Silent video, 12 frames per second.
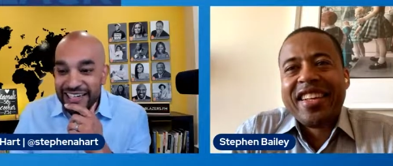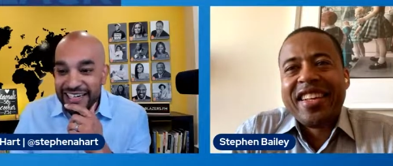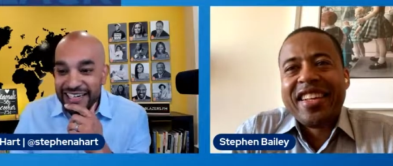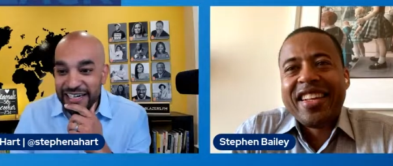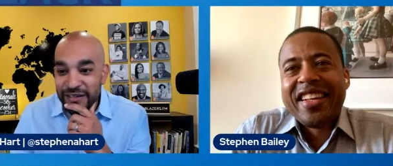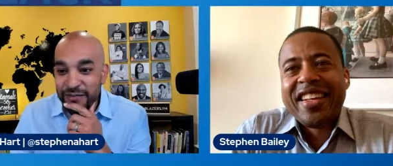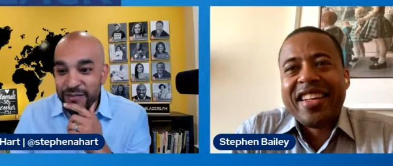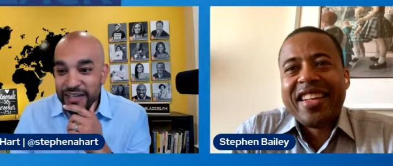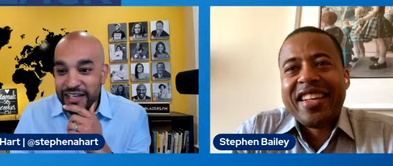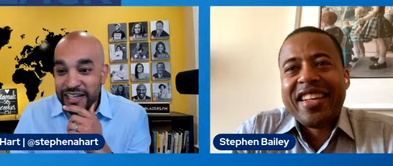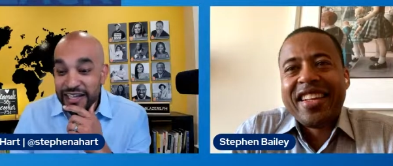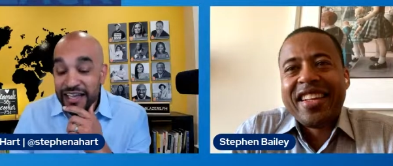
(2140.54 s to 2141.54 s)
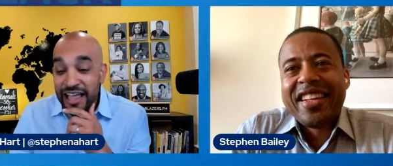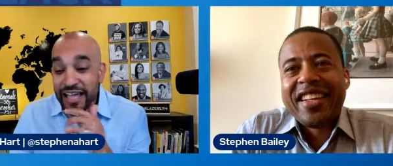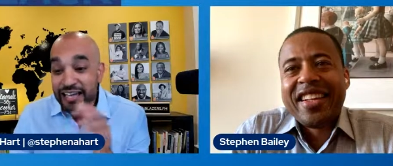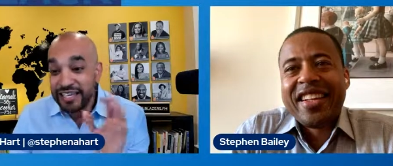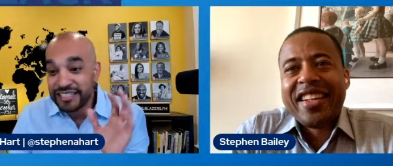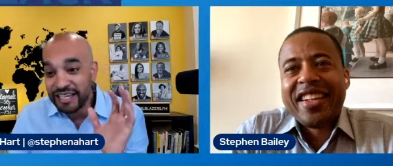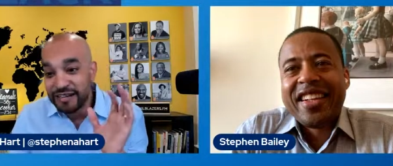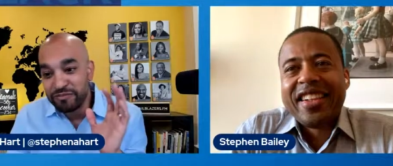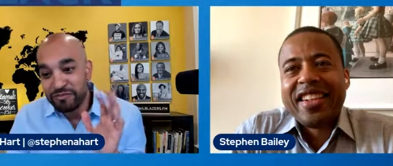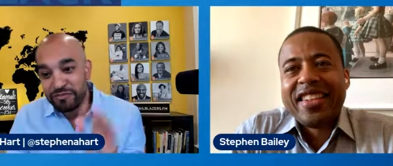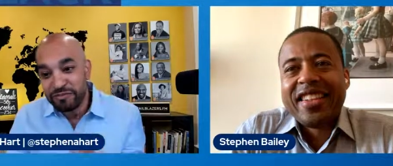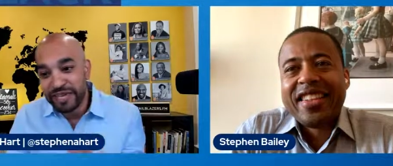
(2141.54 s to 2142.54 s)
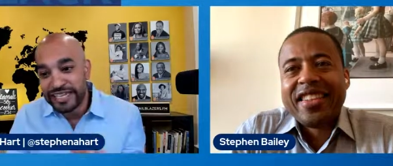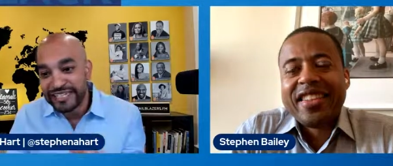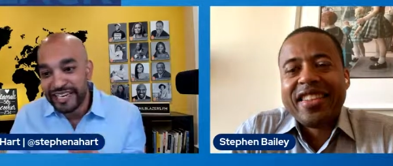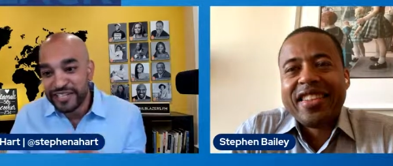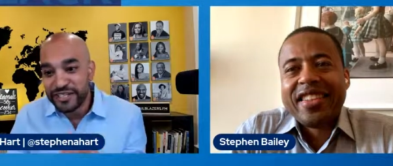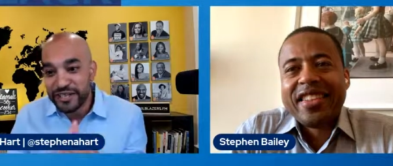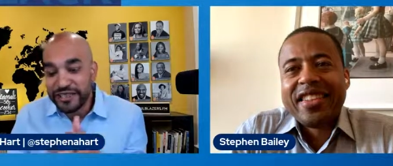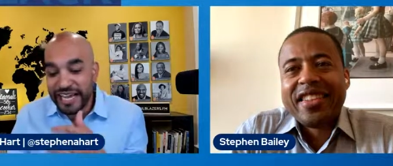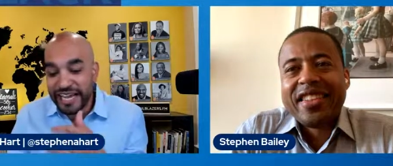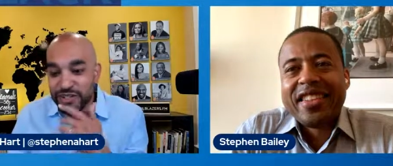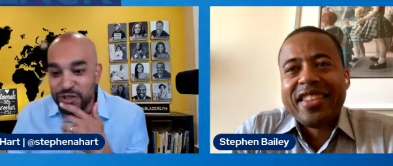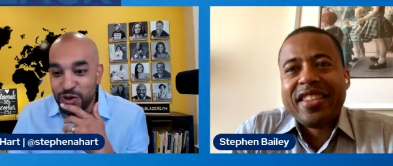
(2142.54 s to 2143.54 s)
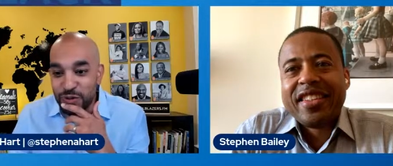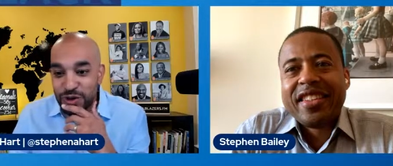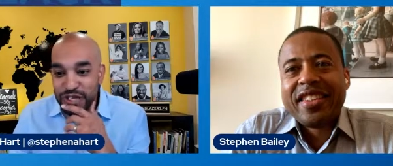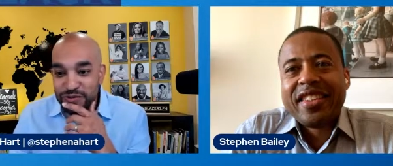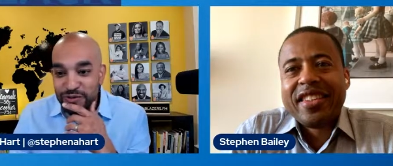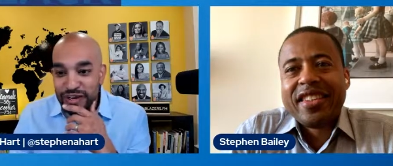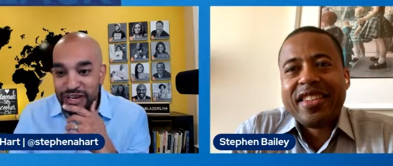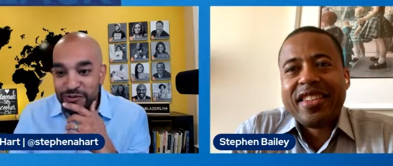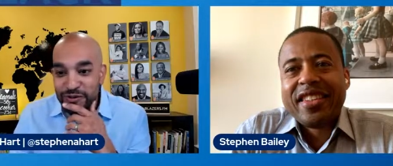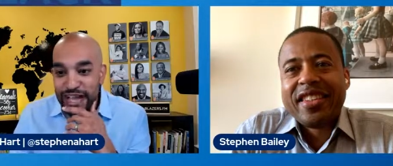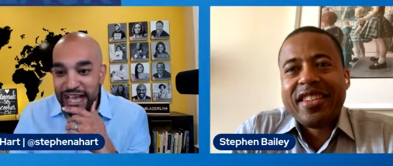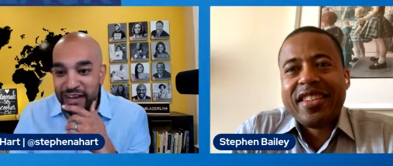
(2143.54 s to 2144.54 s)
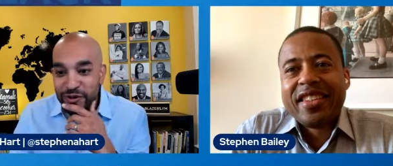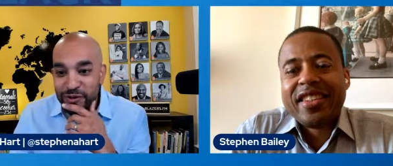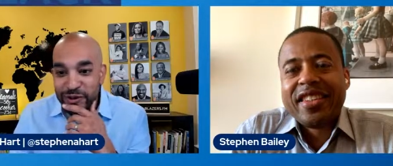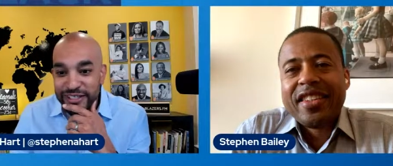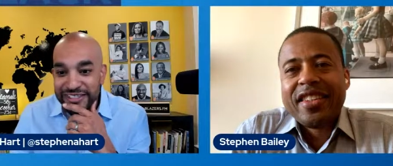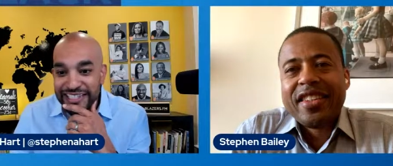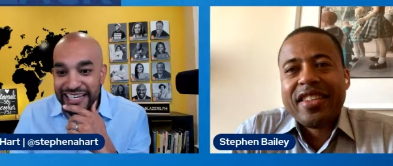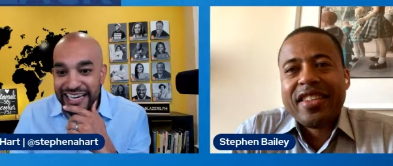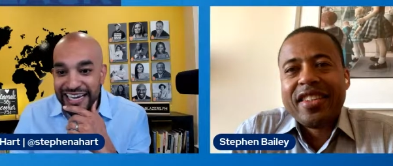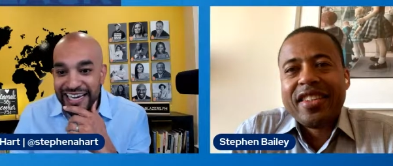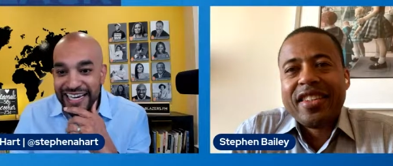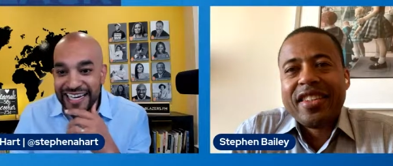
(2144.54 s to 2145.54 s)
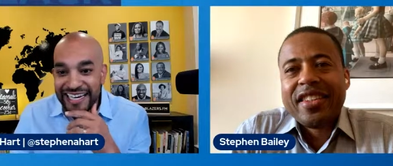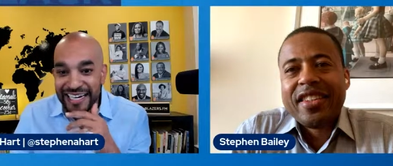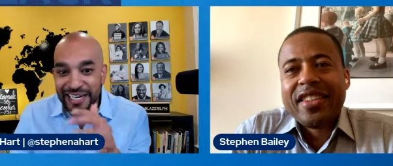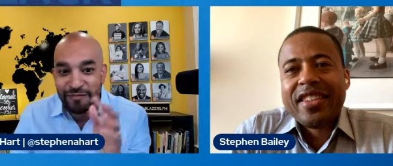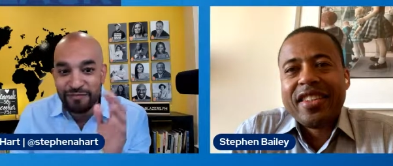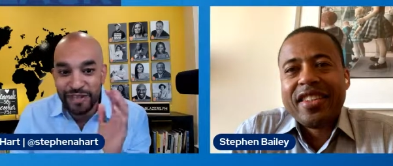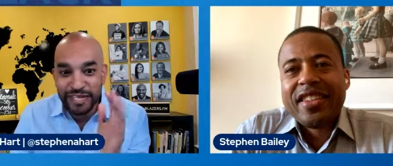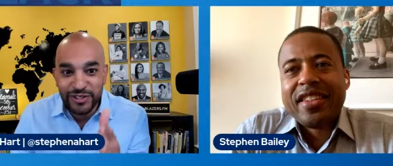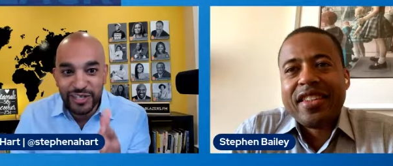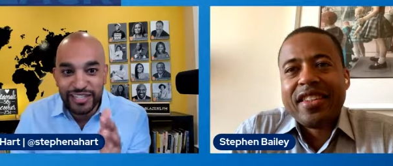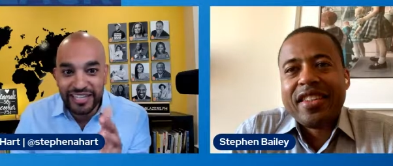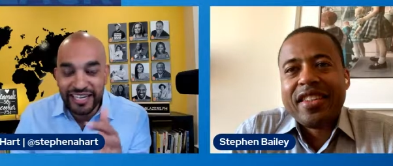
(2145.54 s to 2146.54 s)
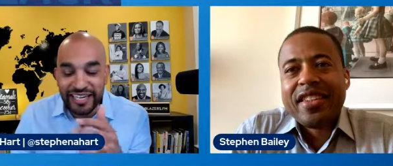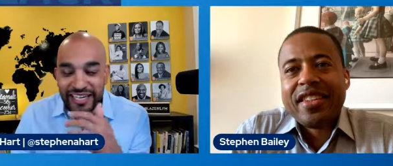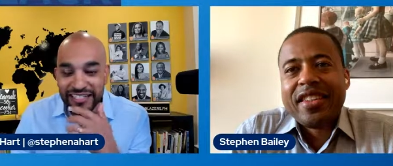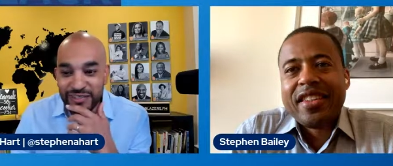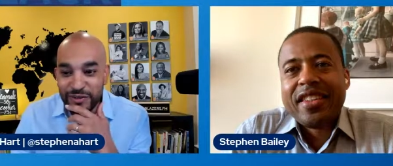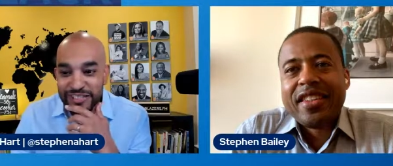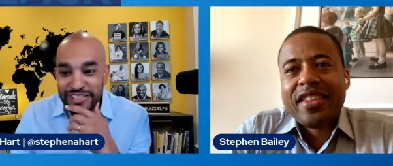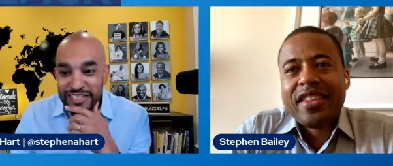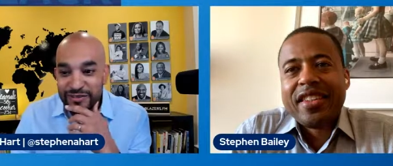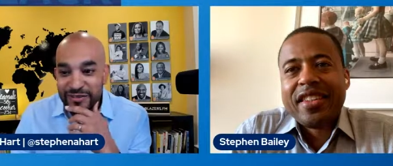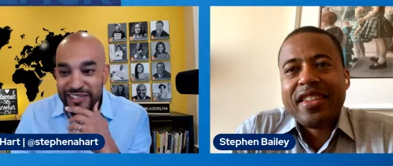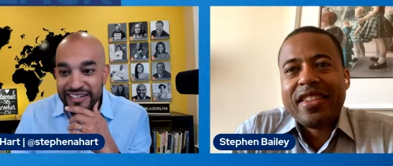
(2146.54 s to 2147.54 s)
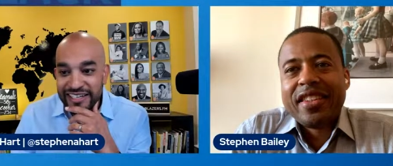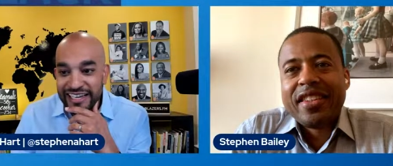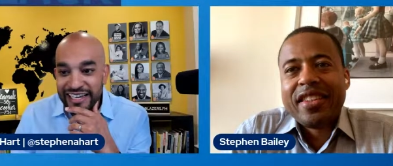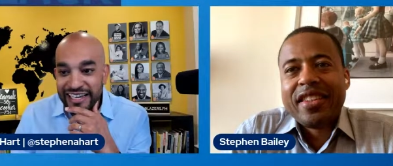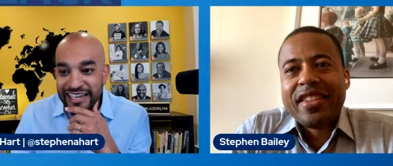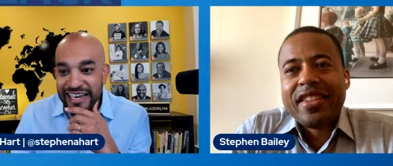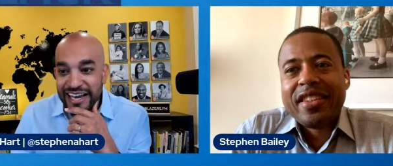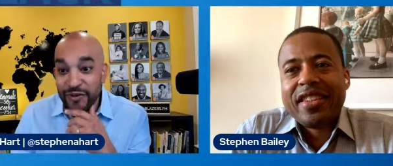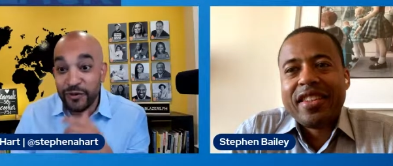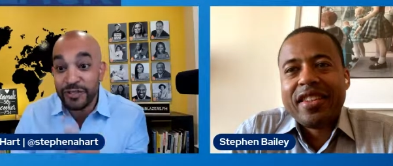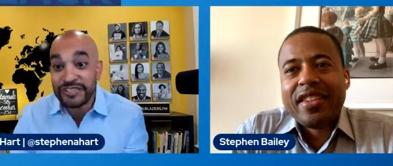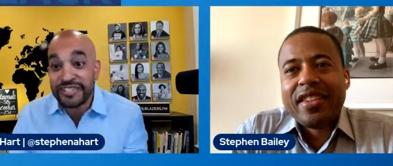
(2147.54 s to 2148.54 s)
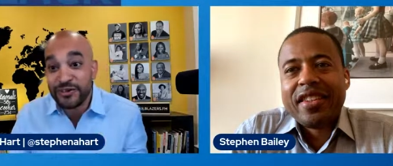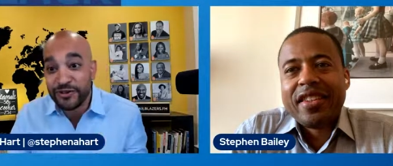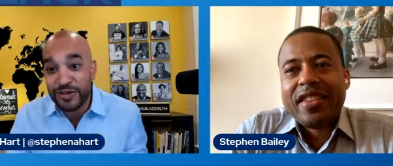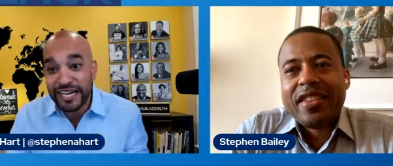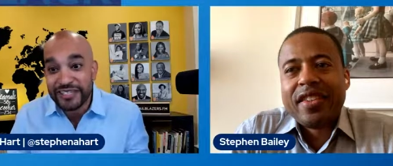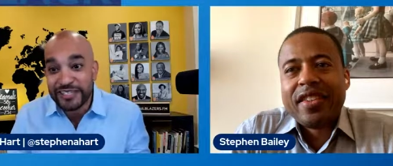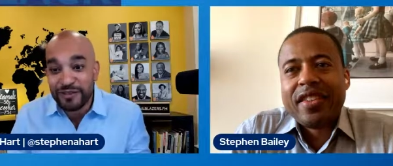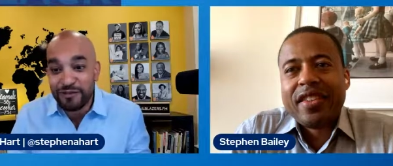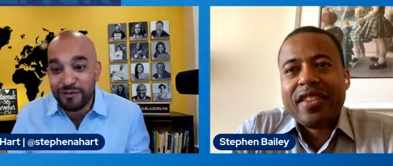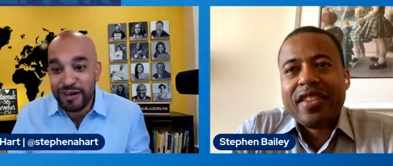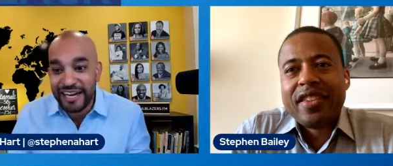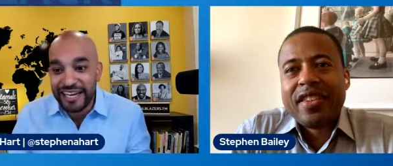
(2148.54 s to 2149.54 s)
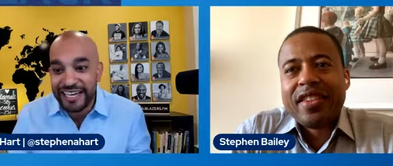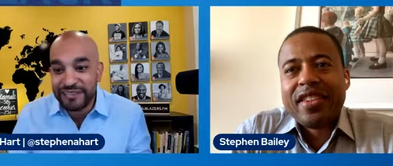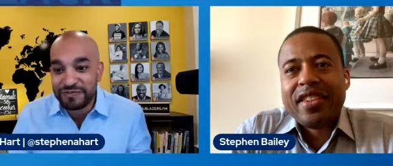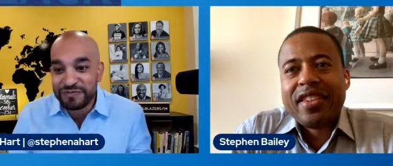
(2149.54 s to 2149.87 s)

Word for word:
Speaker 1: Um, hey, listen, Blazer Nation, thank you so much for for hanging with us today. Uh, make sure you stay connected with Stephen, and I will see you next Friday.